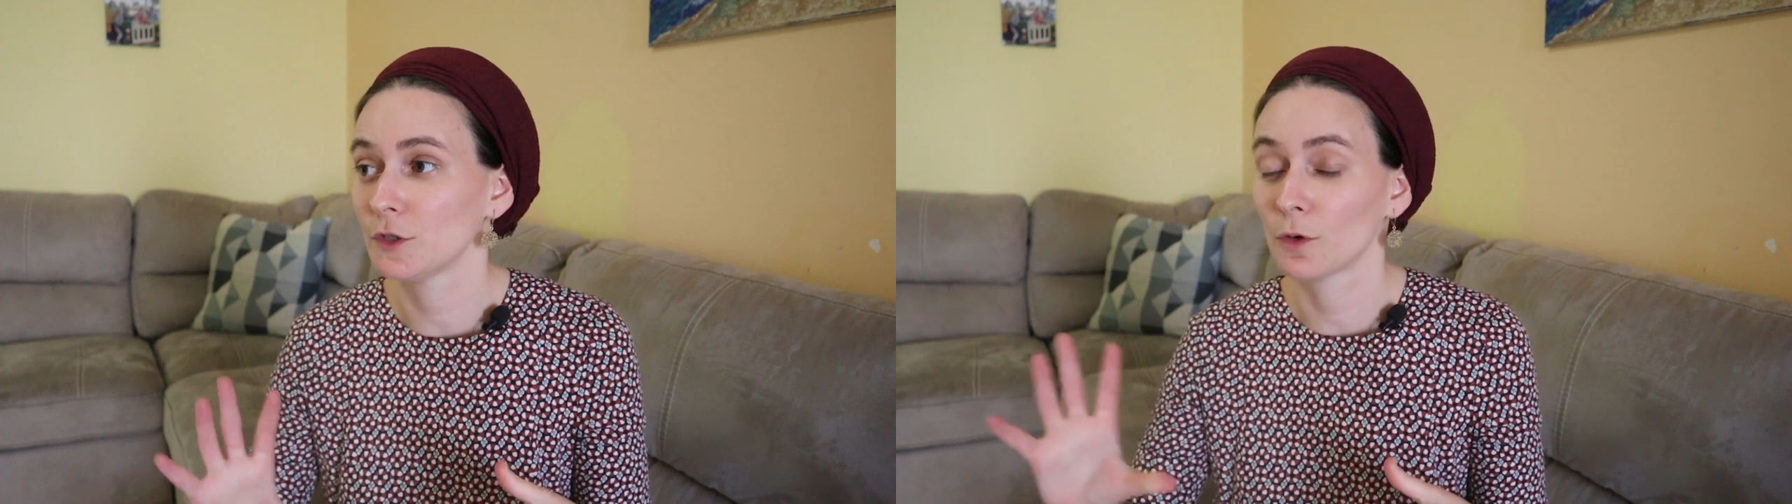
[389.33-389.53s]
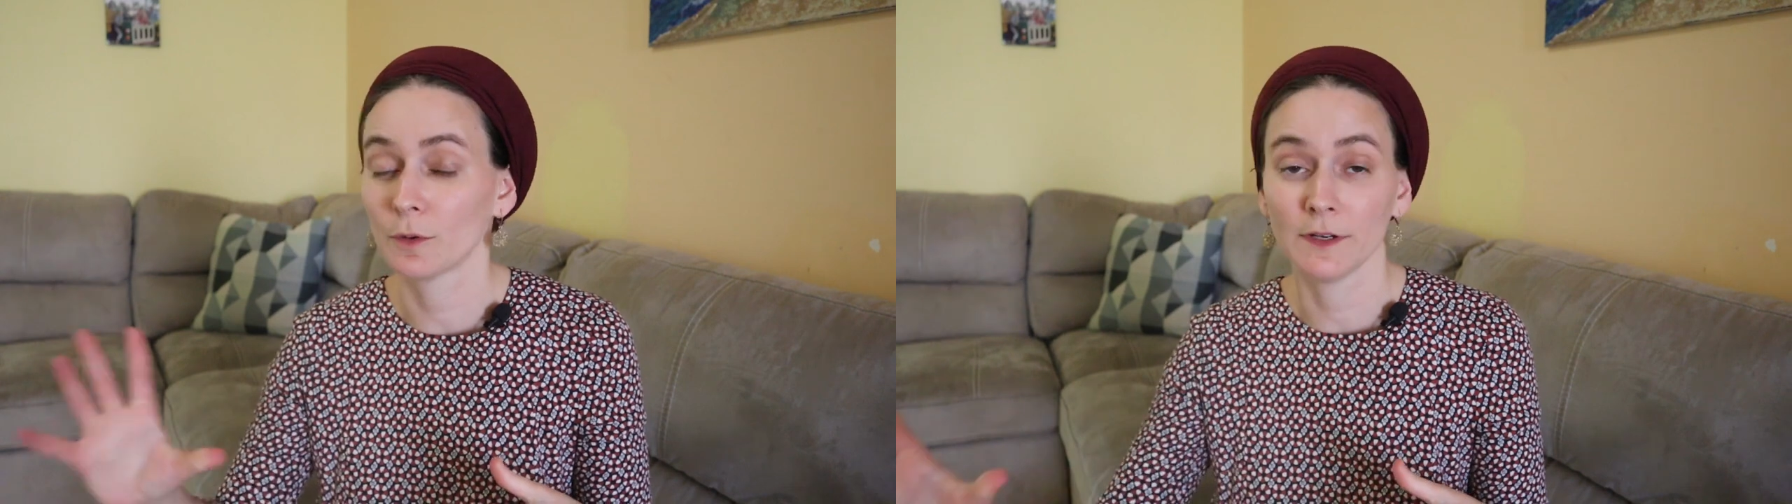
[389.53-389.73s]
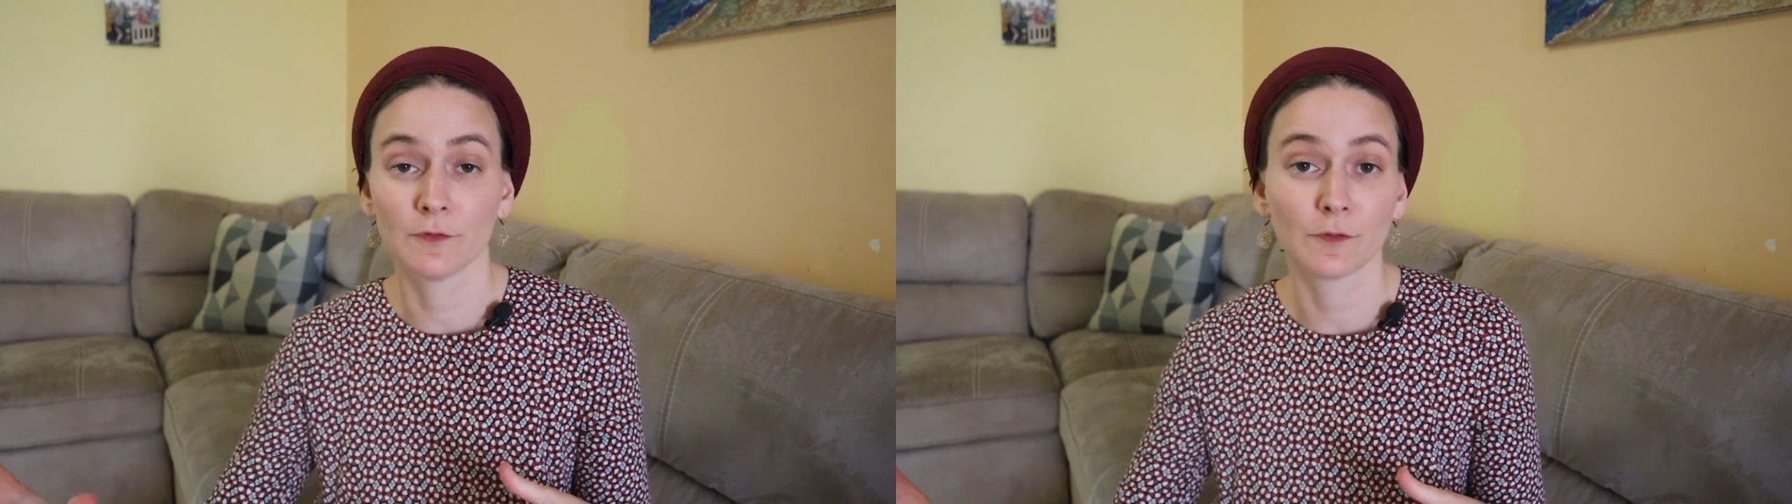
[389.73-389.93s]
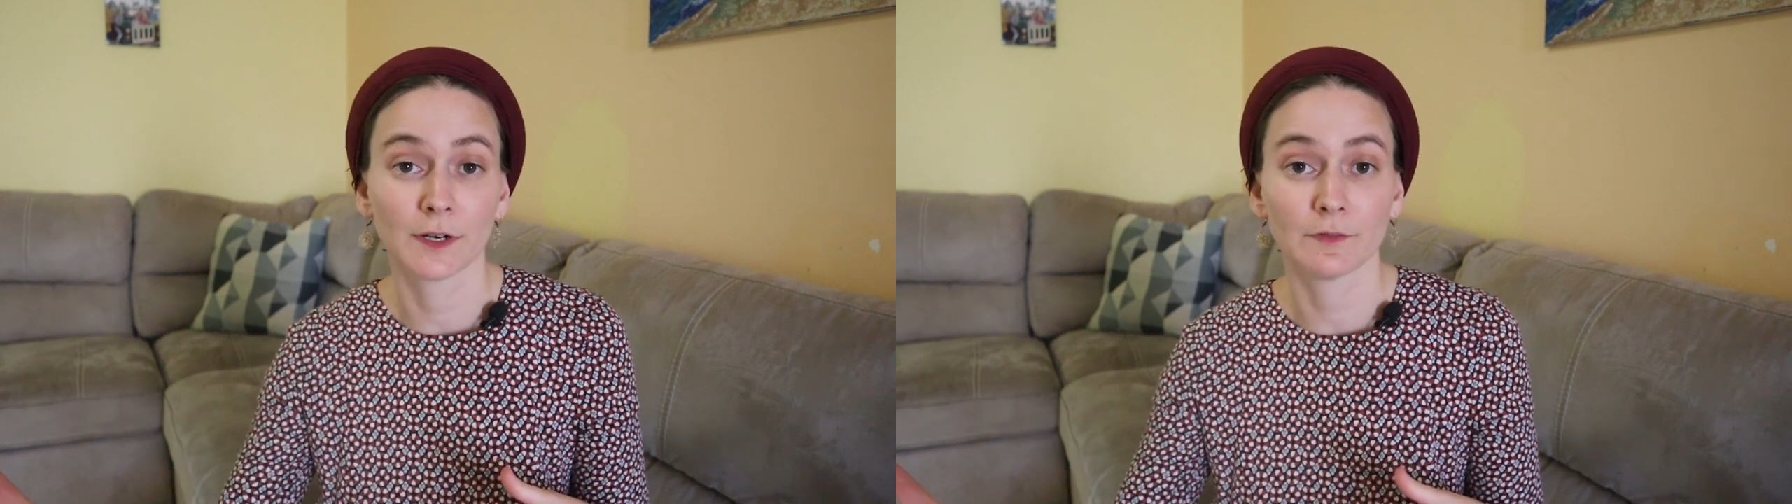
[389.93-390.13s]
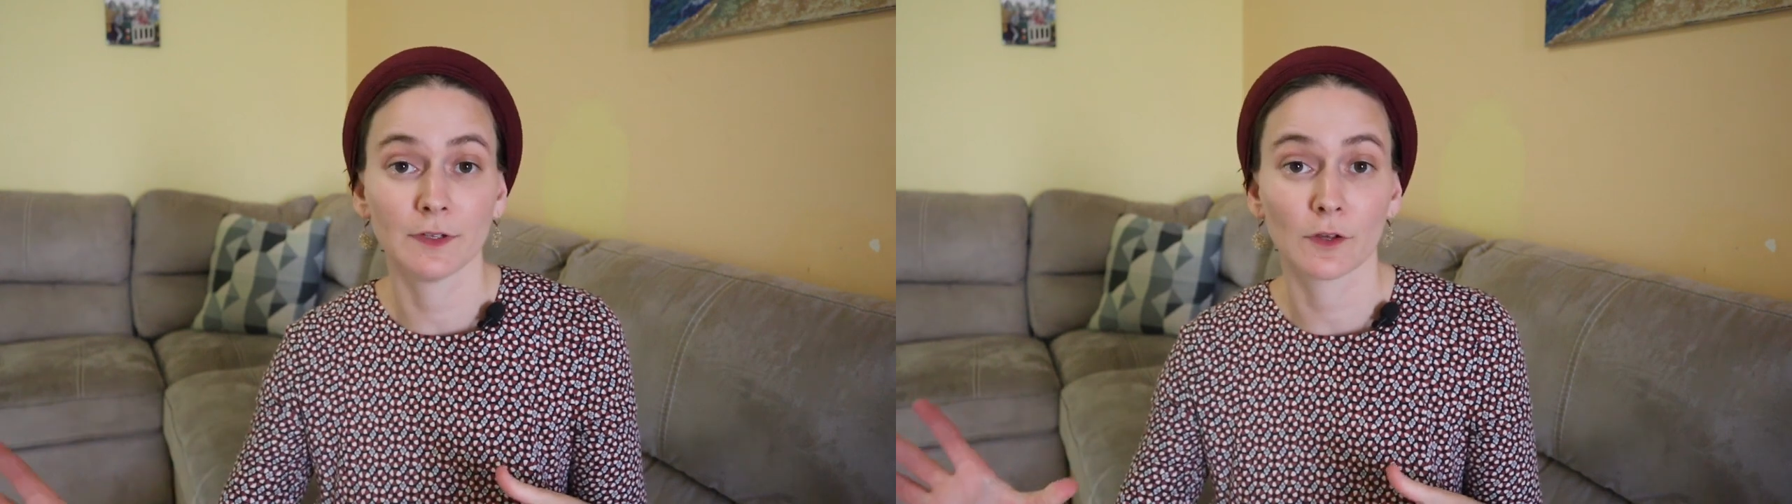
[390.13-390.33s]
you know, in
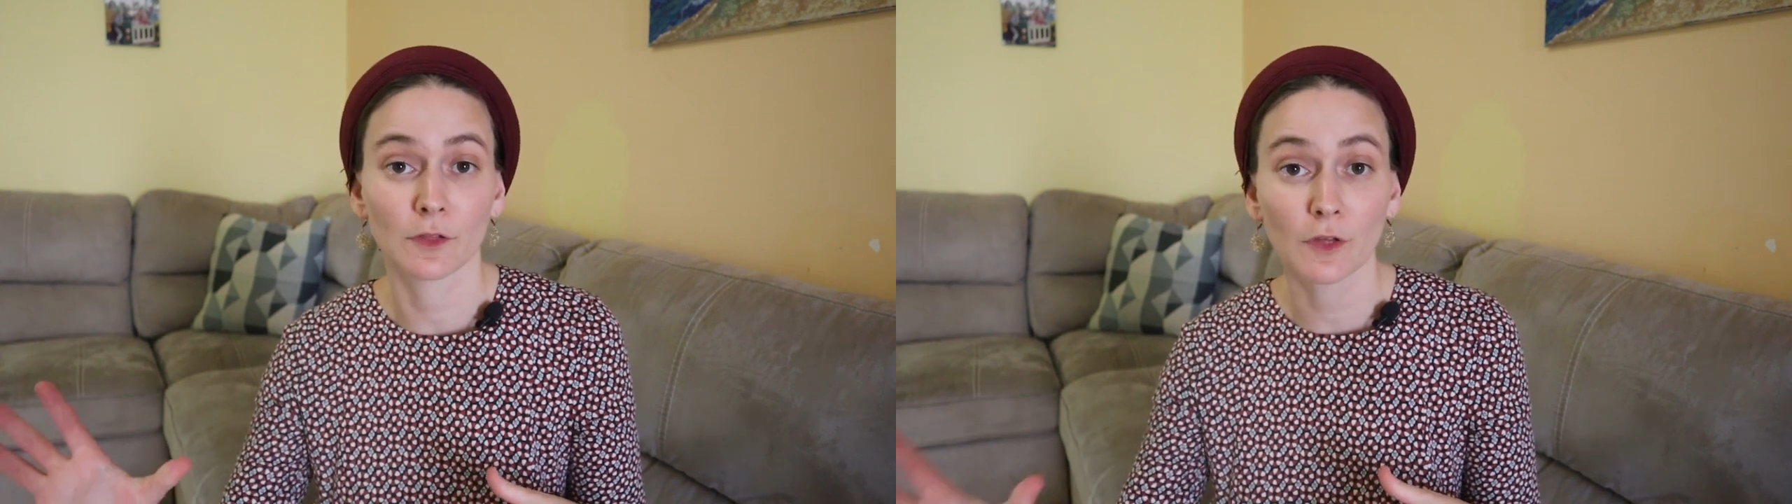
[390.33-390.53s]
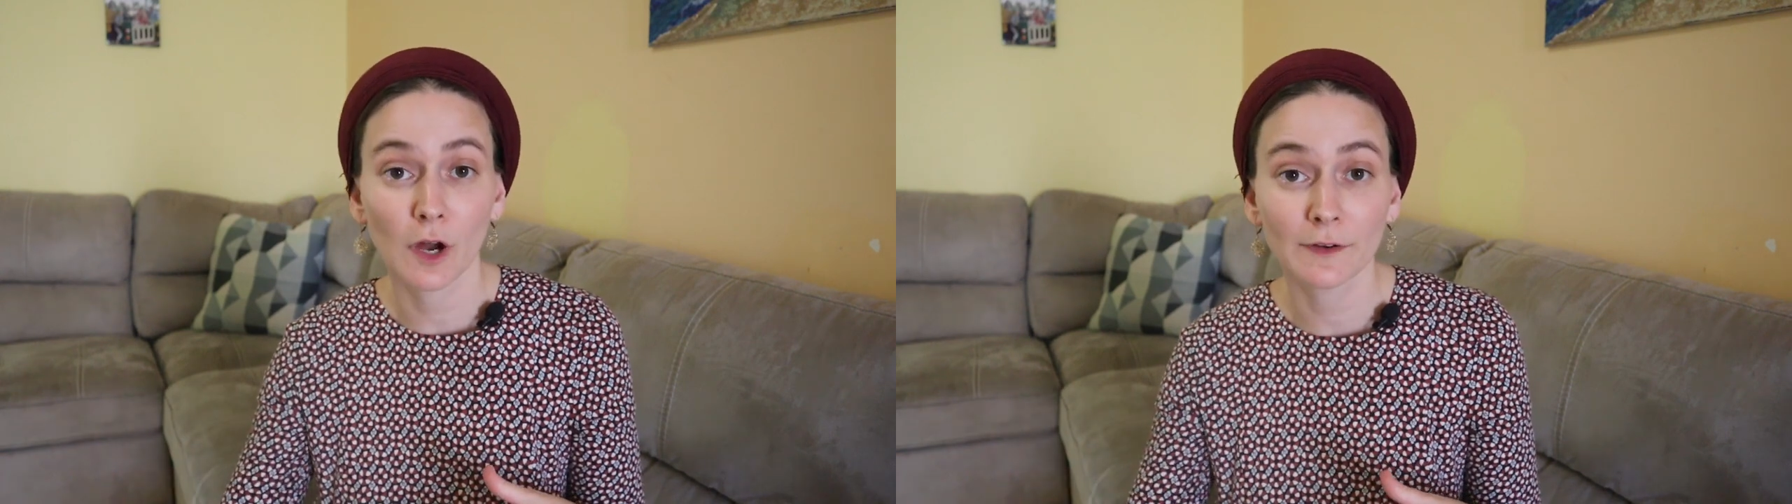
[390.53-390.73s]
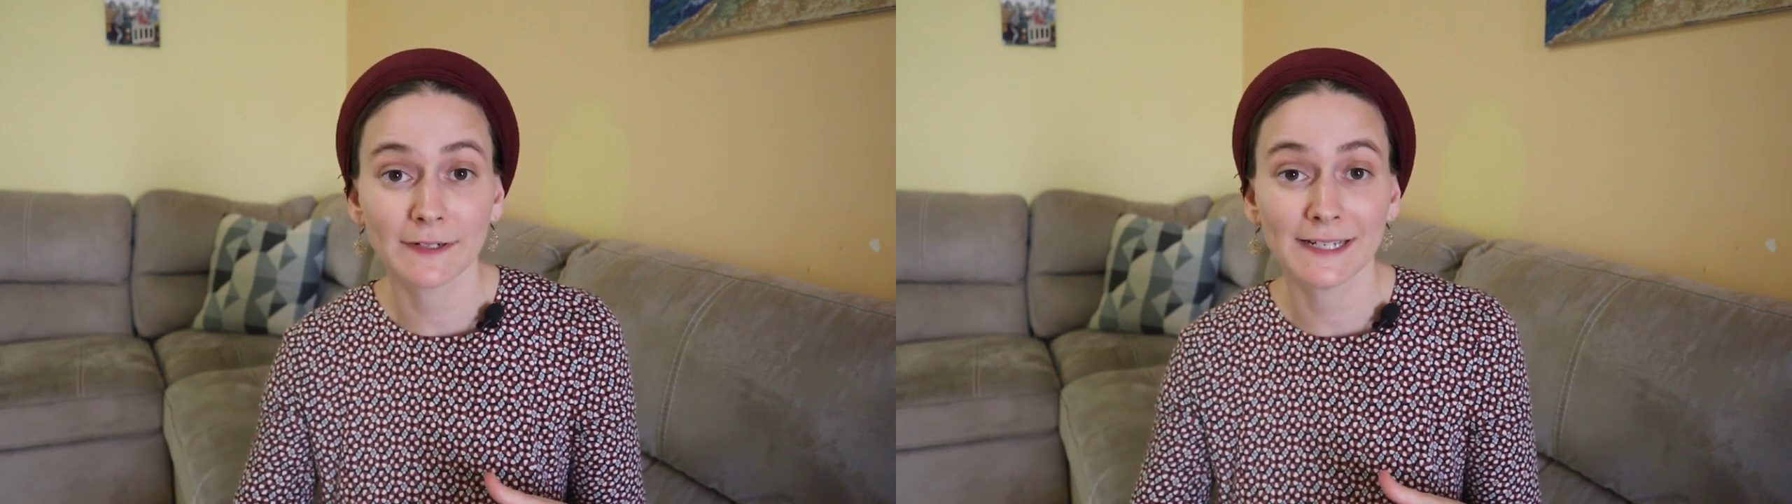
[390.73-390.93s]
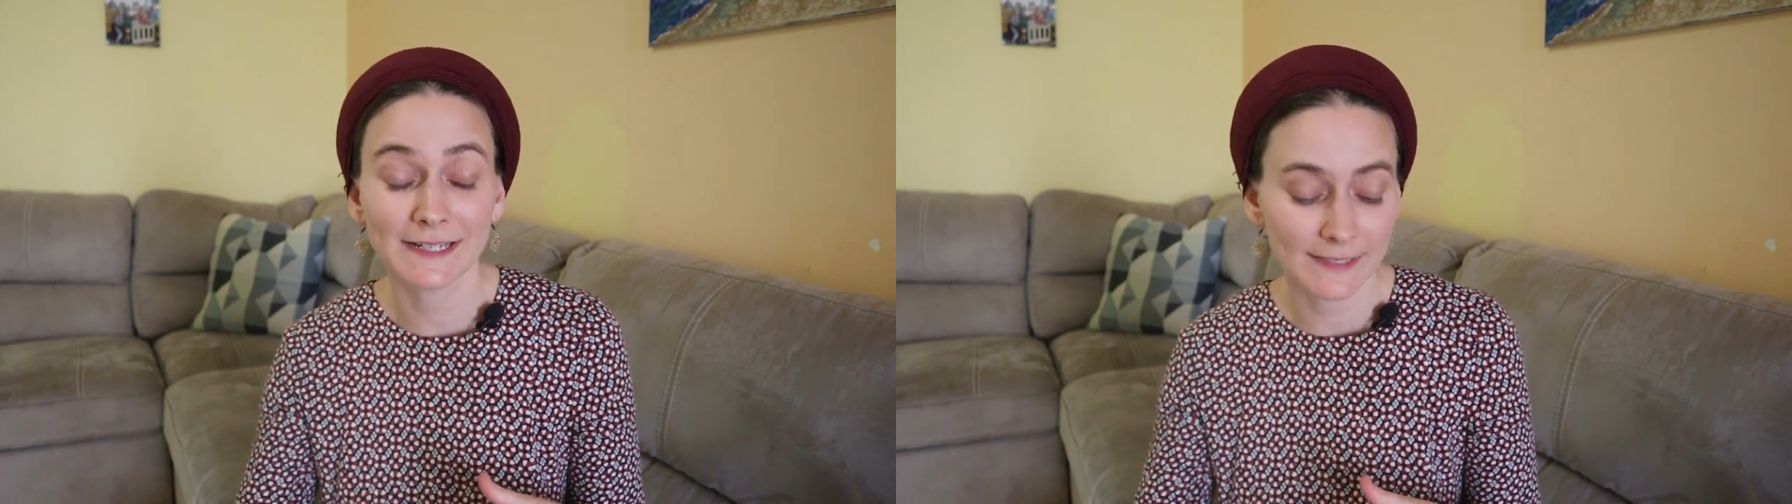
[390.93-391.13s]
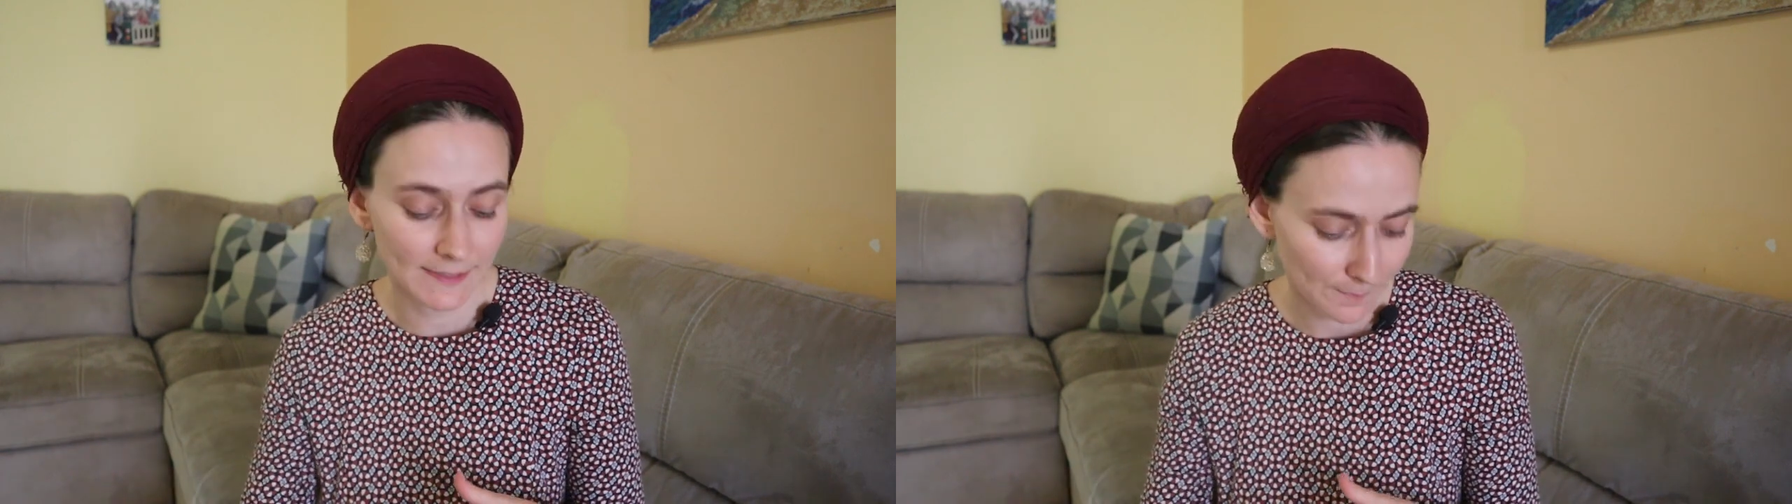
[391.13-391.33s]
front of the
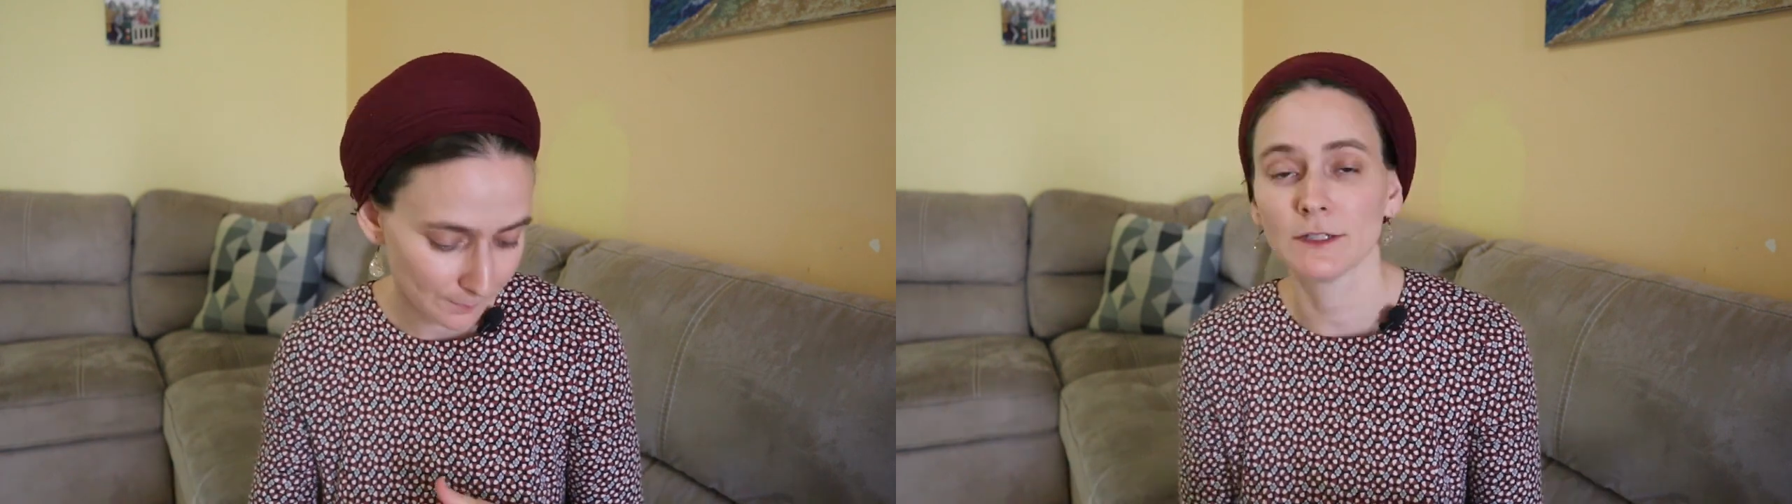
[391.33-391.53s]
authorities.